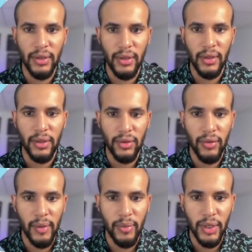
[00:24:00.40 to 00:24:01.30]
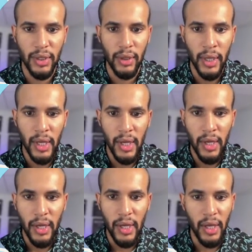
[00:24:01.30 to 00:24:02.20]
is in the description.
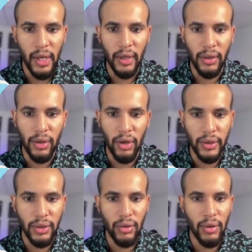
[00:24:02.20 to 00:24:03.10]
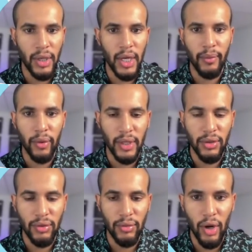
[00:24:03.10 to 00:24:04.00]
And also book a
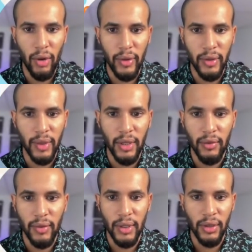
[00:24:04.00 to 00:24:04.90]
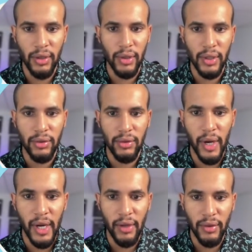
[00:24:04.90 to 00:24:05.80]
Zoom call with me, whether you're looking to
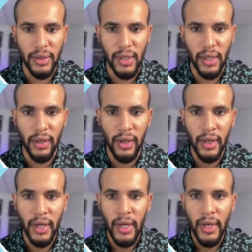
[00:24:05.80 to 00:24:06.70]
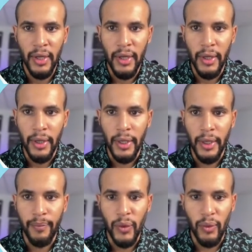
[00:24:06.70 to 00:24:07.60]
buy or sell.
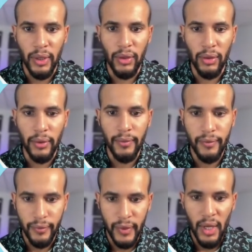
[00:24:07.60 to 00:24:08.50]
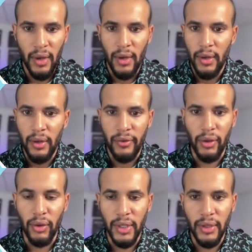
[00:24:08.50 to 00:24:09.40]
If
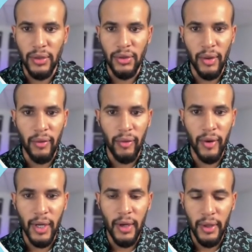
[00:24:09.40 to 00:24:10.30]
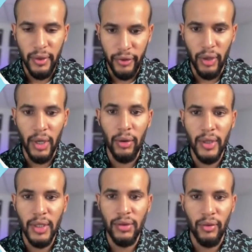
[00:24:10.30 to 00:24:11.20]
you're looking
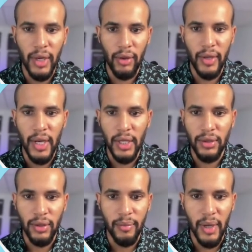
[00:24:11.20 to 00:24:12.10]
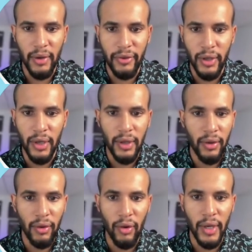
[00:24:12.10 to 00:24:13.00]
to relocate to New Bedford,
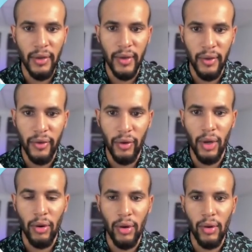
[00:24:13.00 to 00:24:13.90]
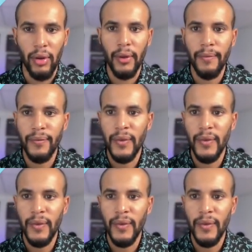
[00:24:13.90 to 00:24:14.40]
or even if you're local,